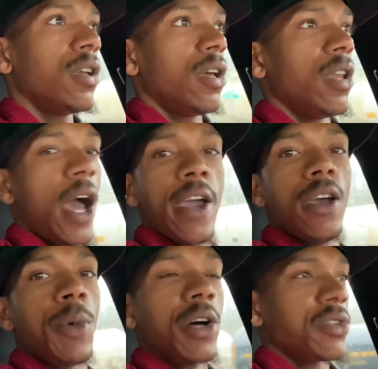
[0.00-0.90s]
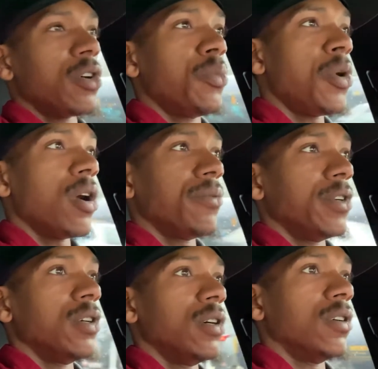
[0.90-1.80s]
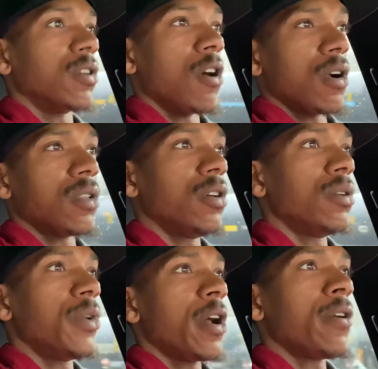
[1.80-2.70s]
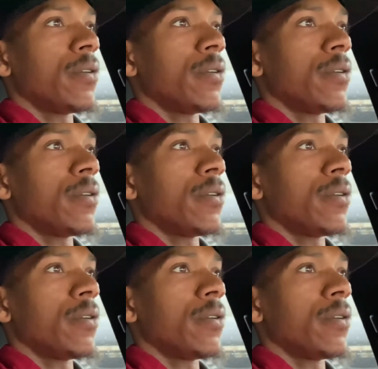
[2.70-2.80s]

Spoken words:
And I am also a part of a car club now,